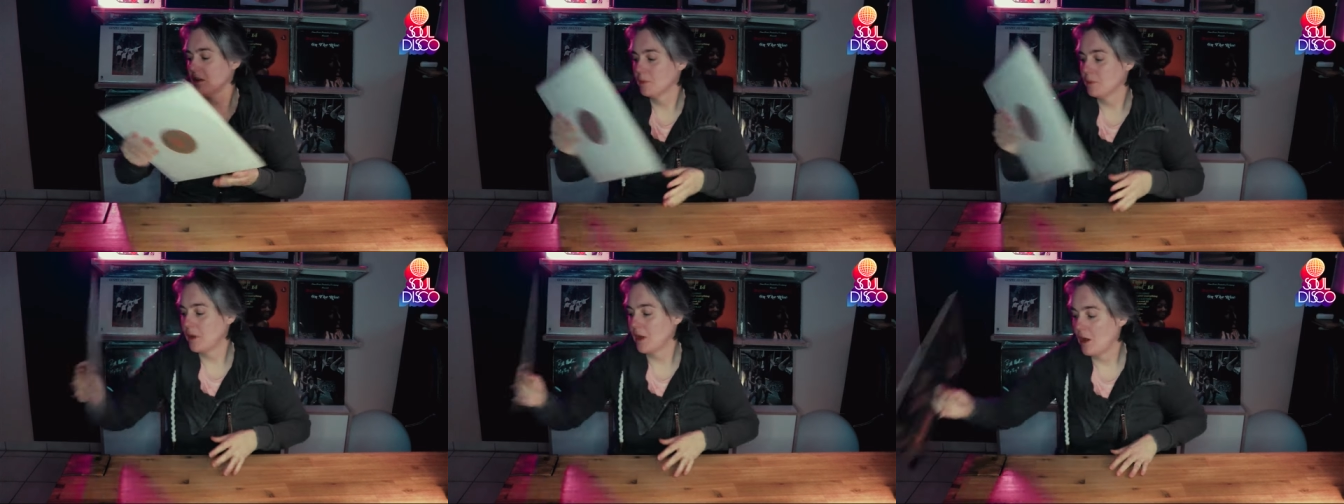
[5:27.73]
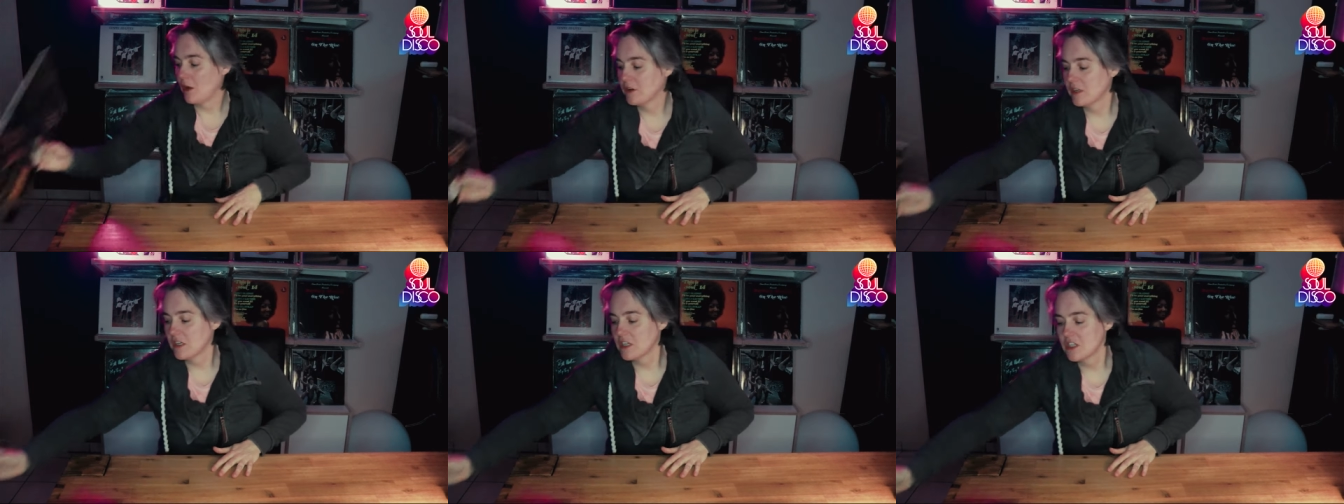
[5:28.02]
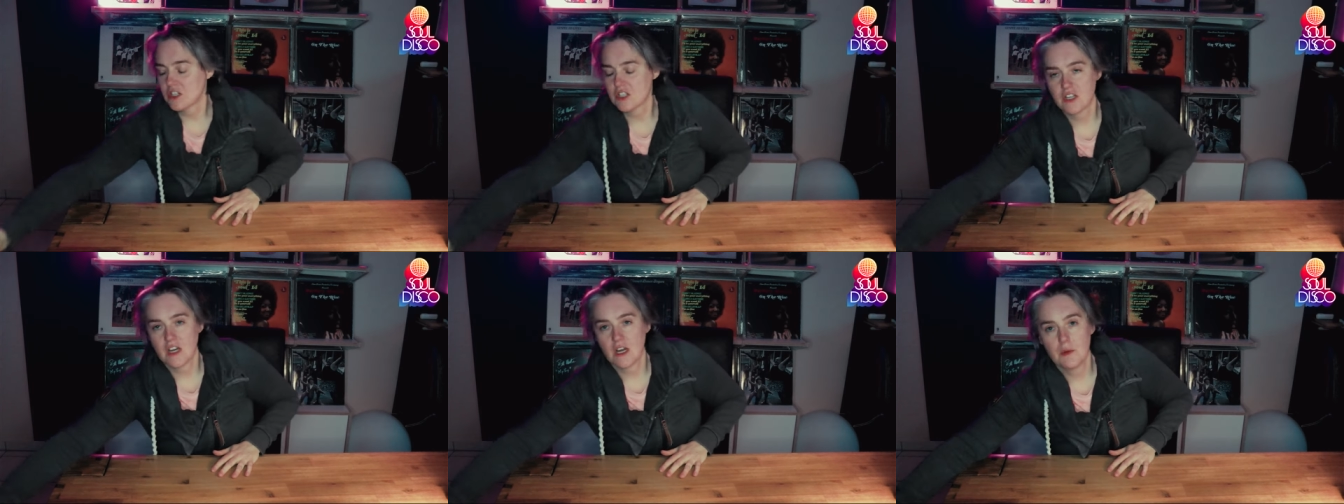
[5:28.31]
about
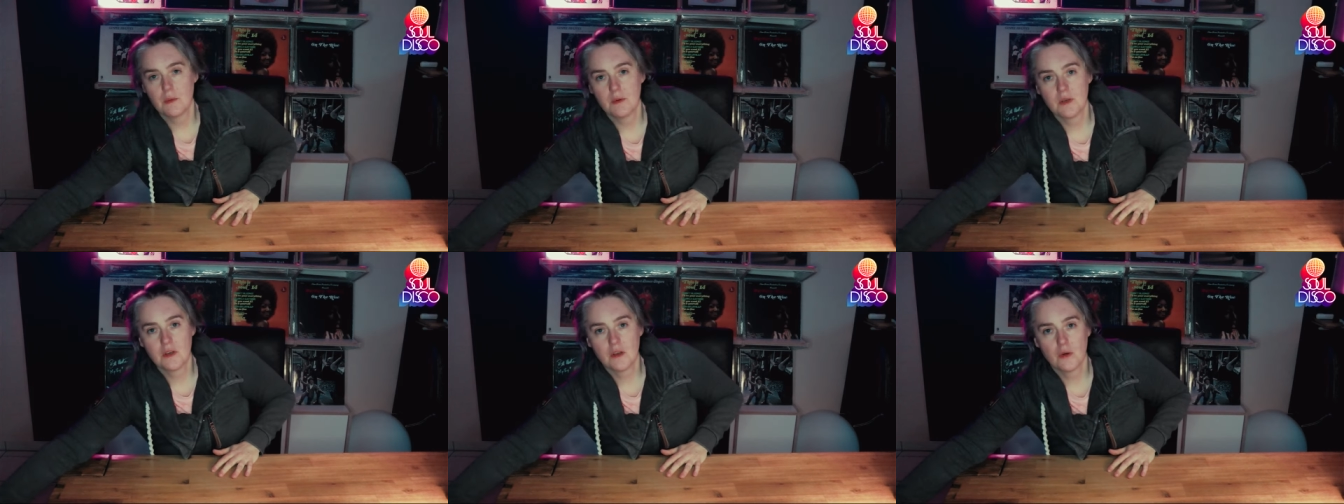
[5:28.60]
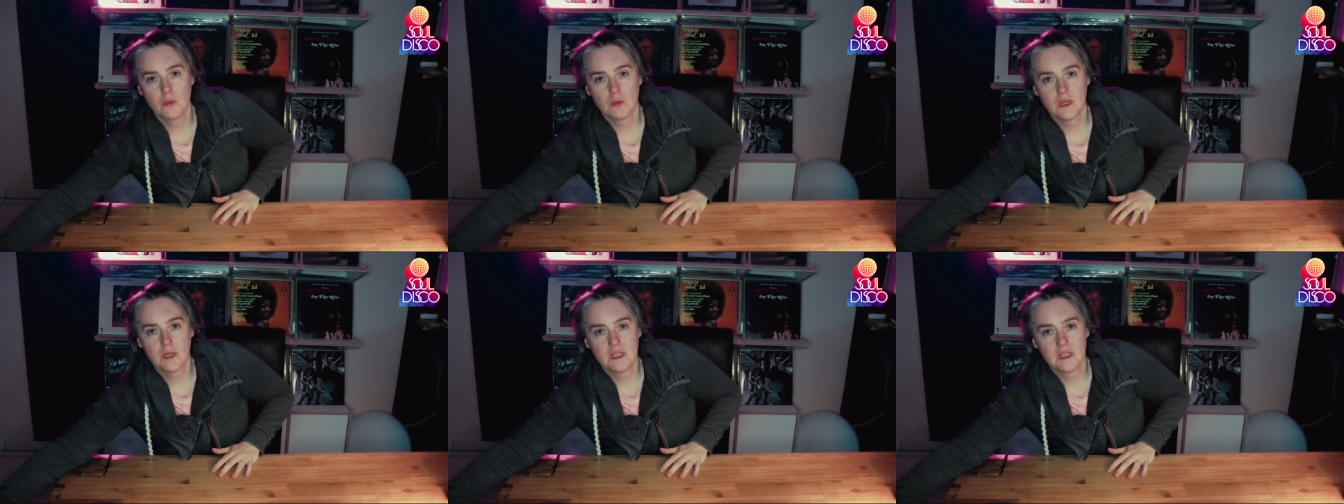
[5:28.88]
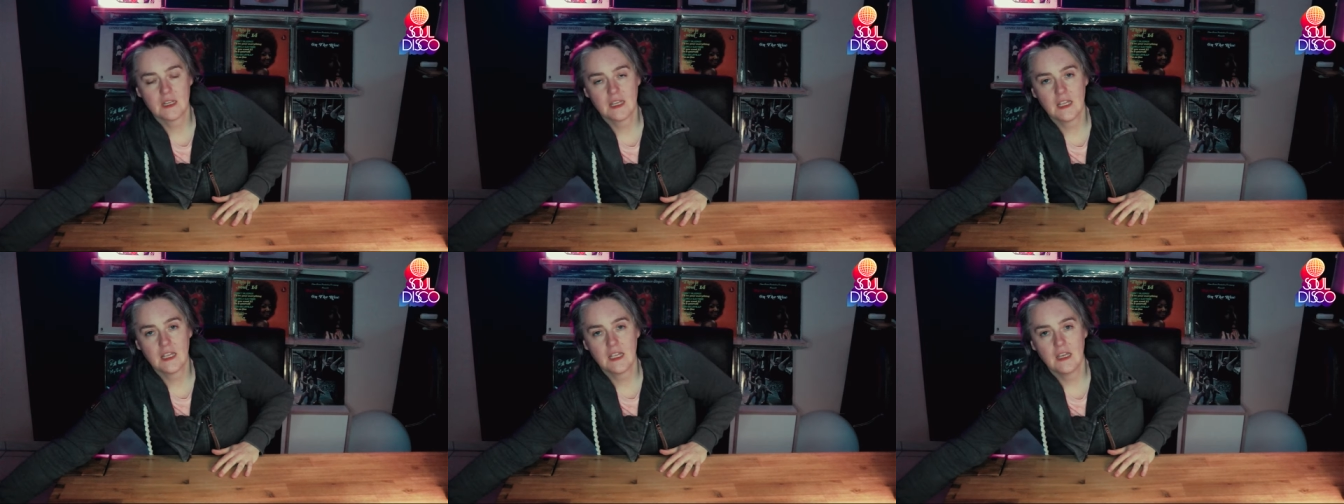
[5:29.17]
Sharon
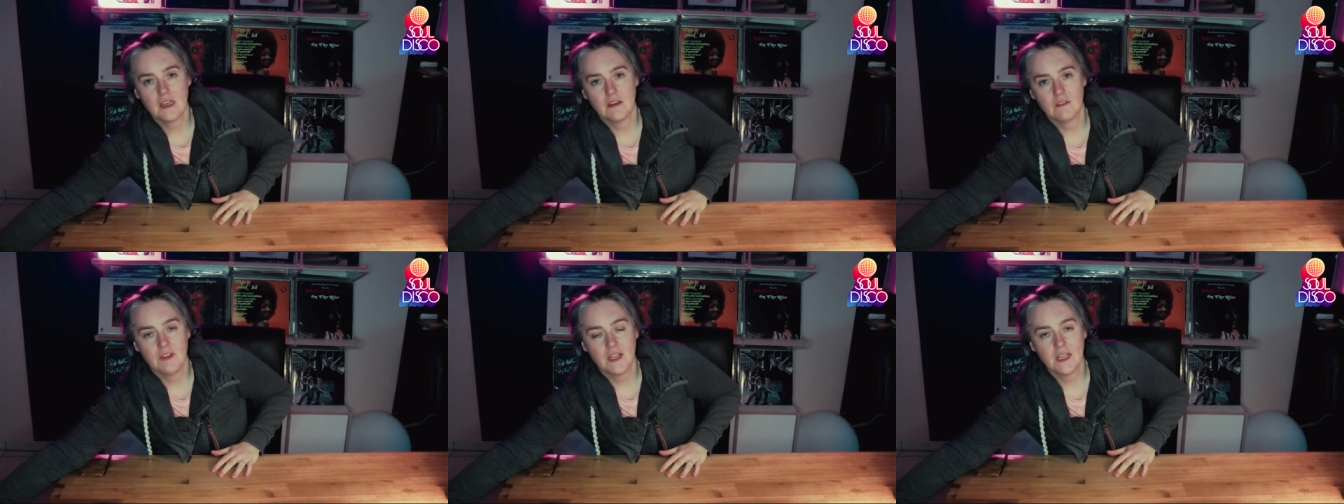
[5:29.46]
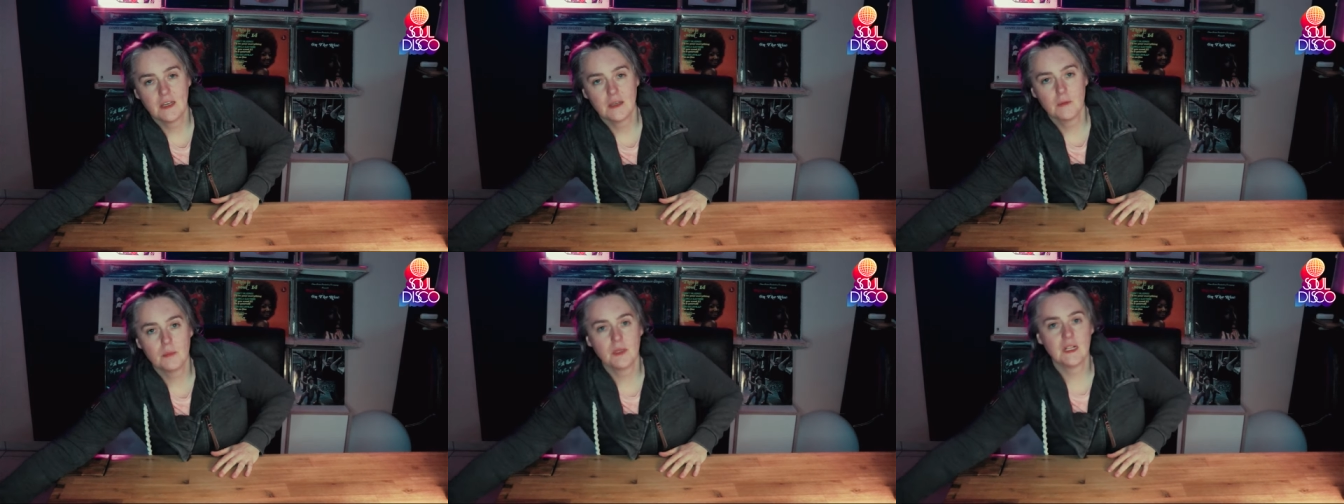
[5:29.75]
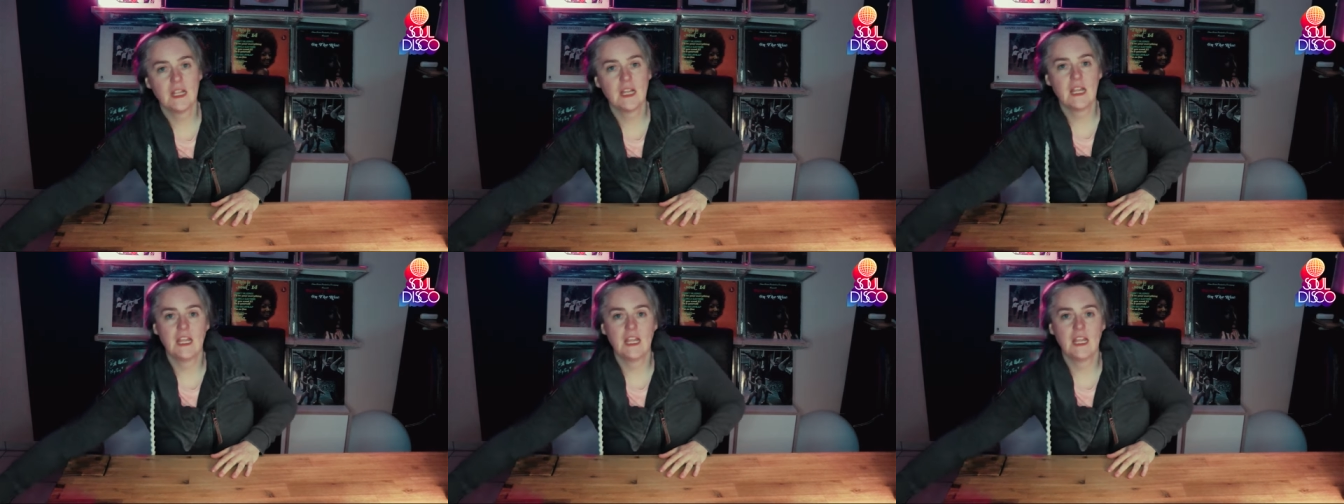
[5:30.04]
Ridley available.